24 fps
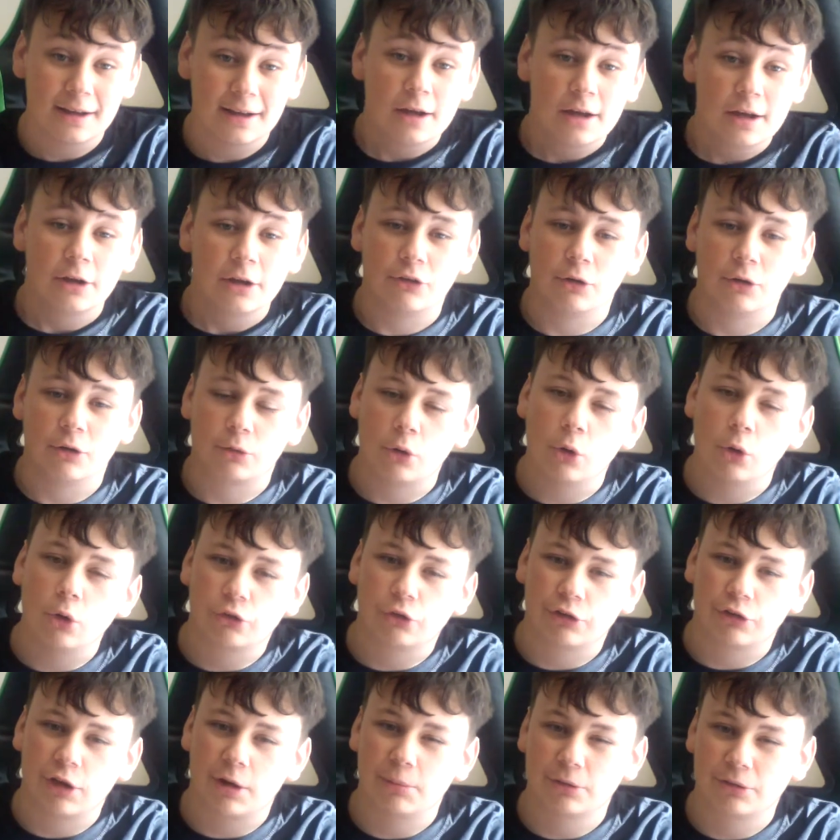So of course I
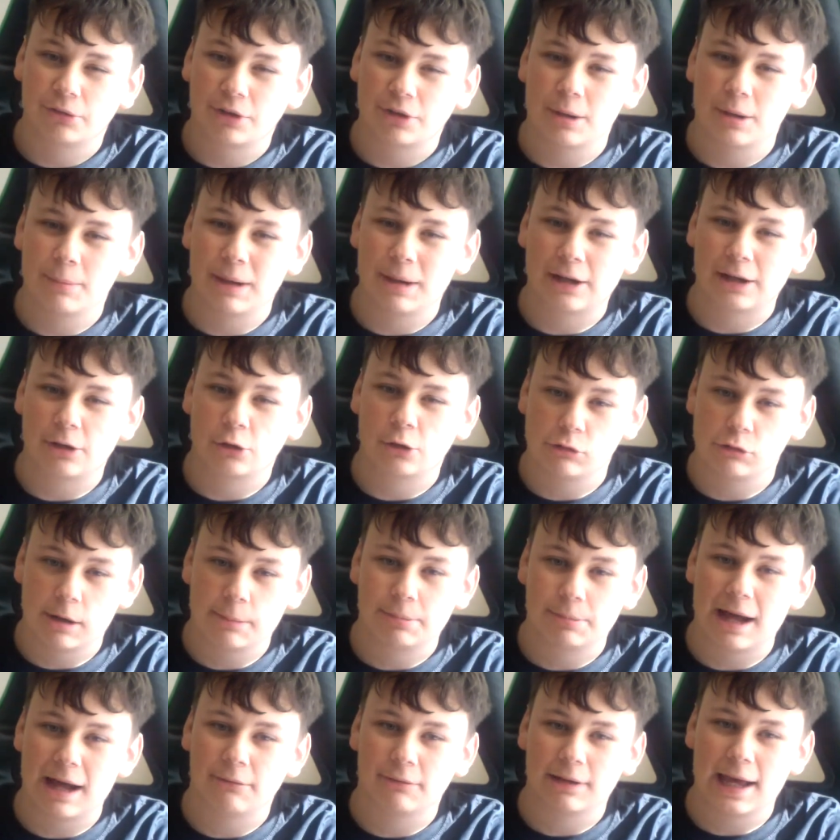was going to make a trip
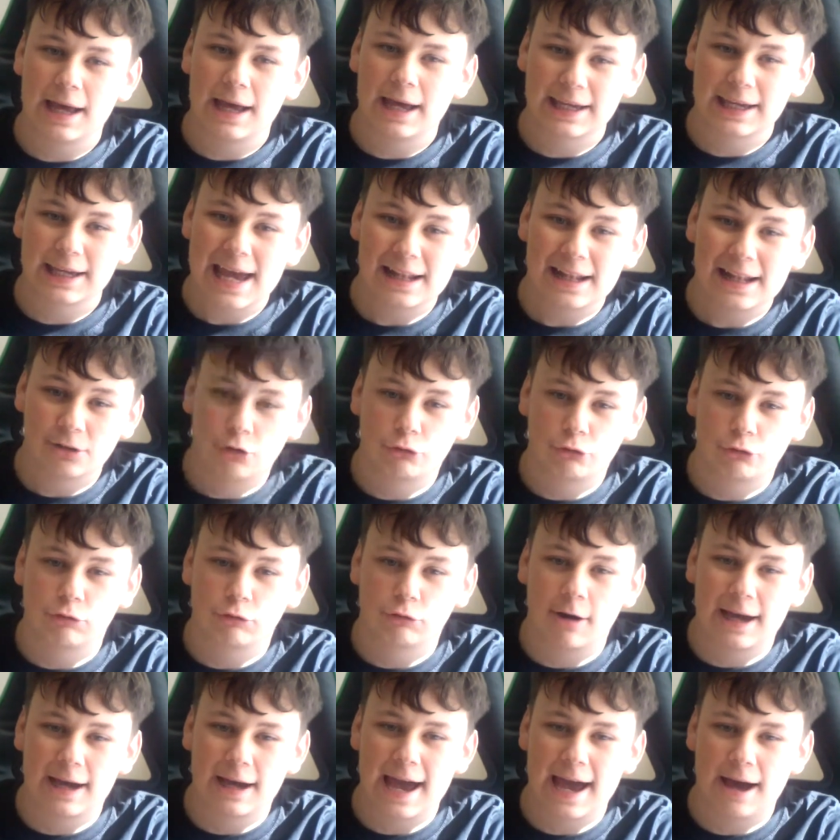down there again to
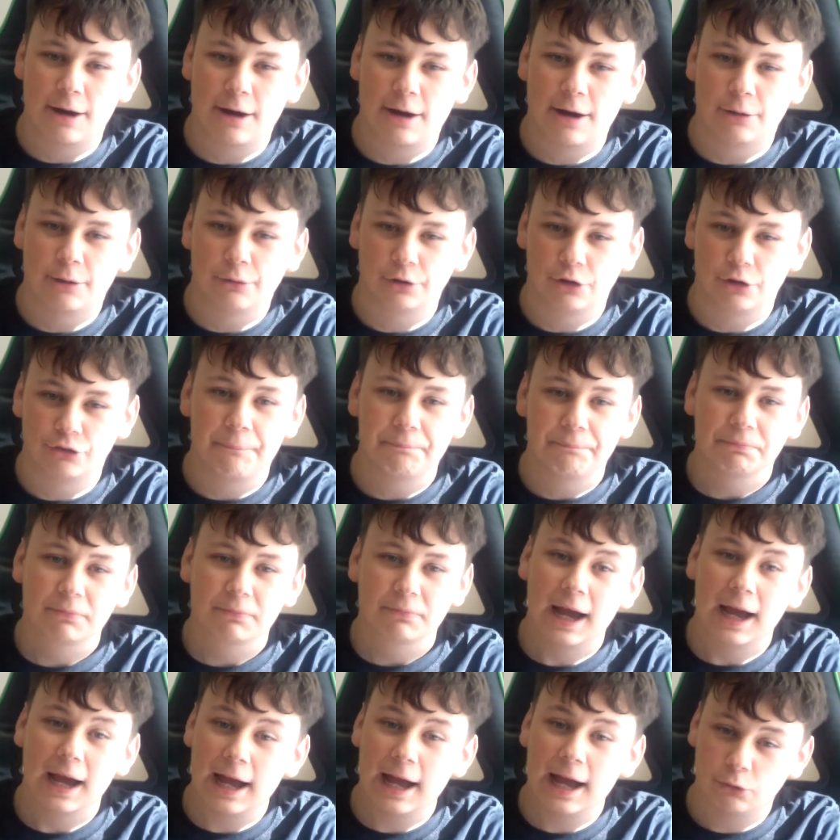try it out this year.
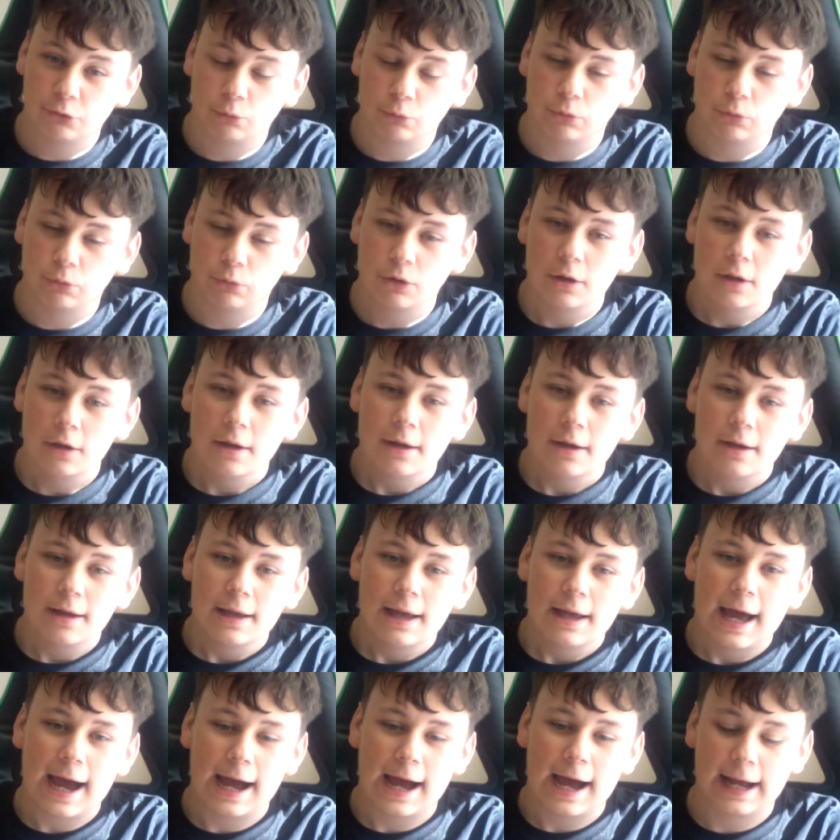
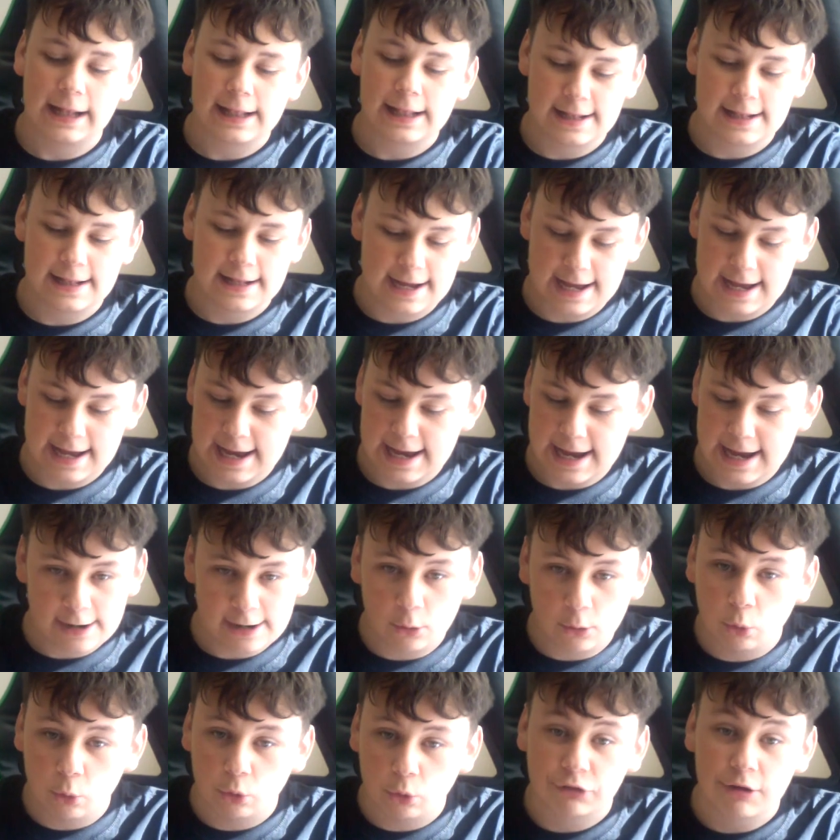And it
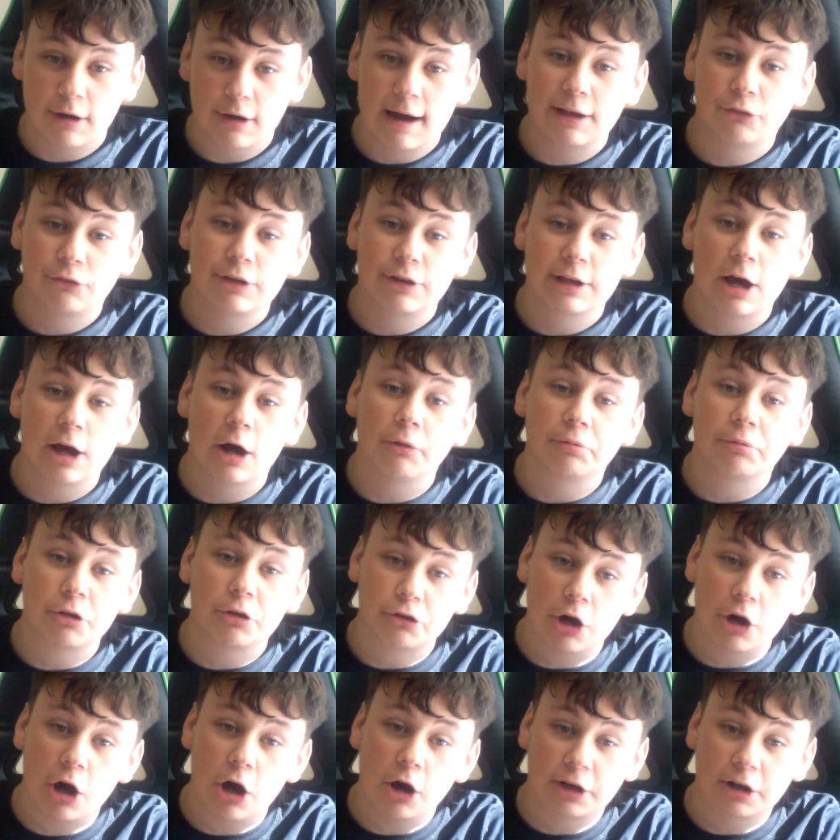also has the After
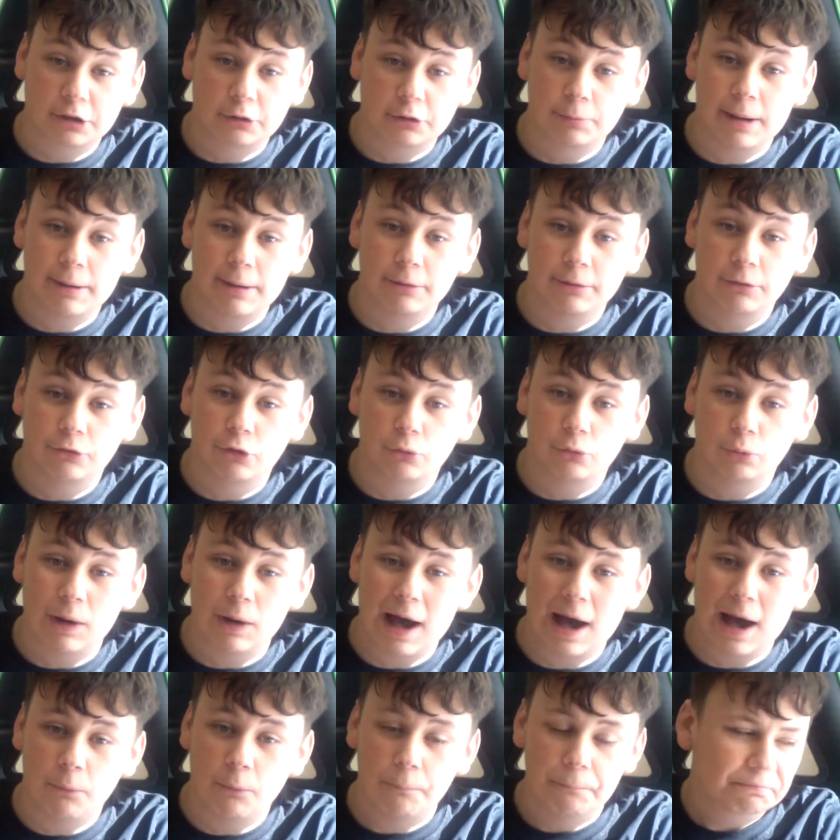Dark experience as
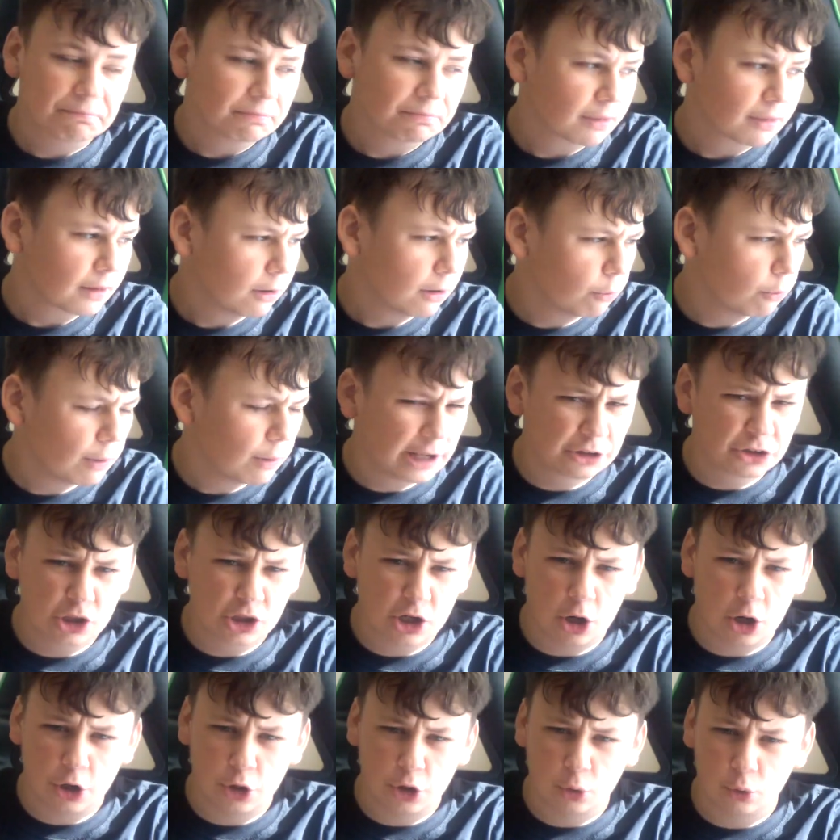well, which I
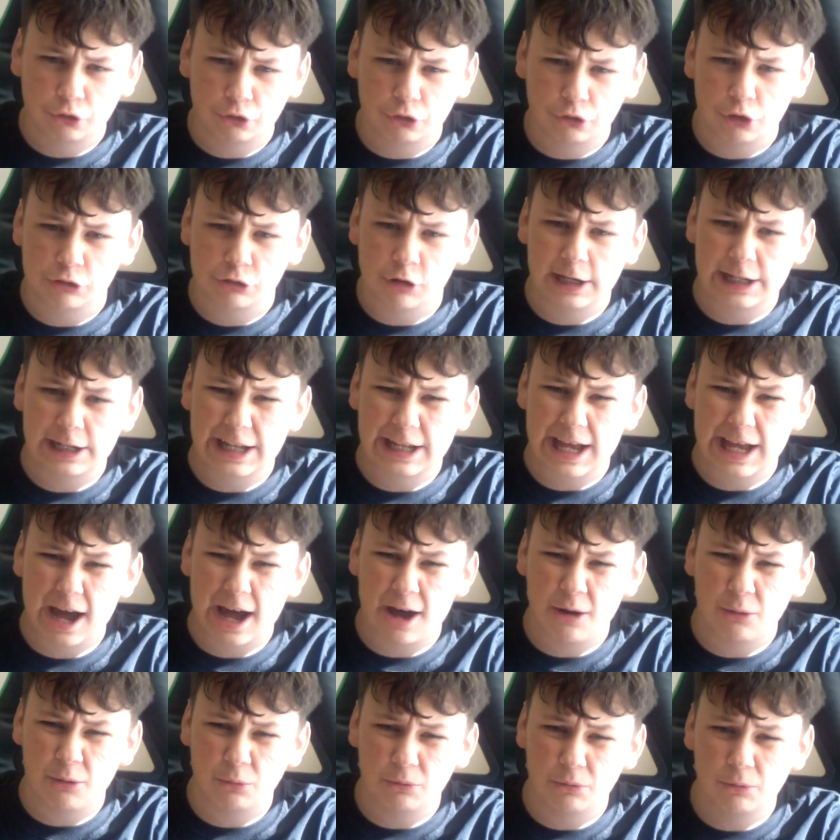also tried out,
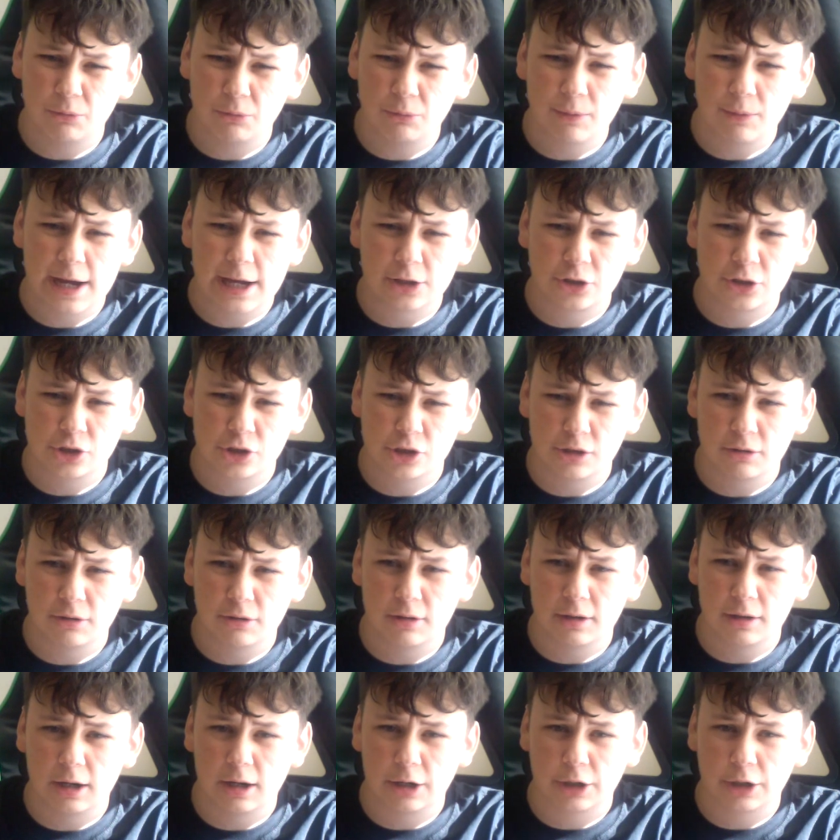which
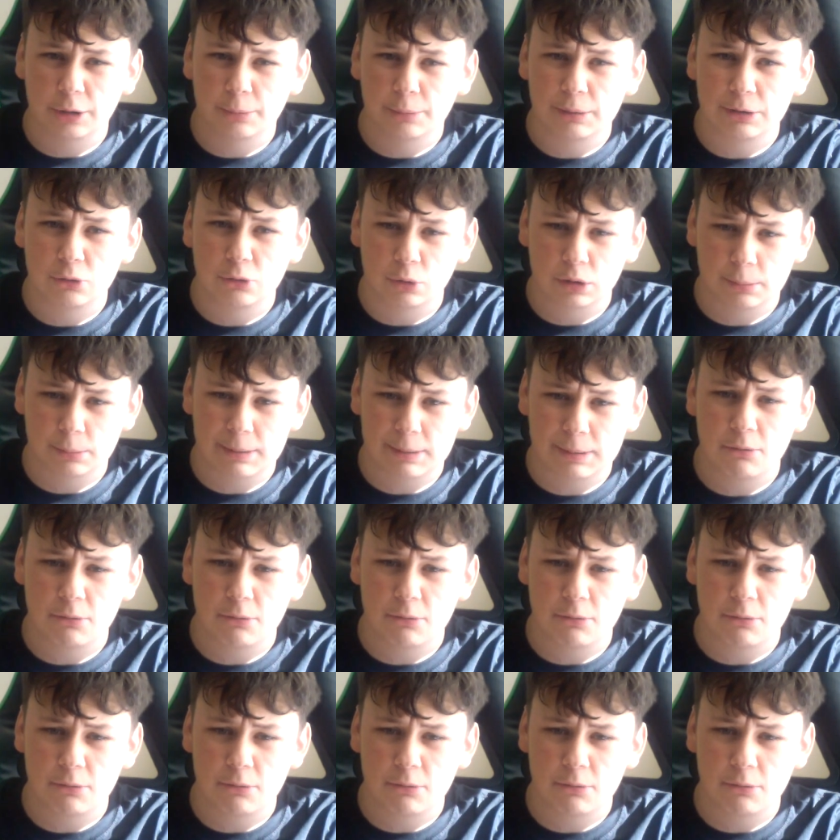I'm going to be talking about.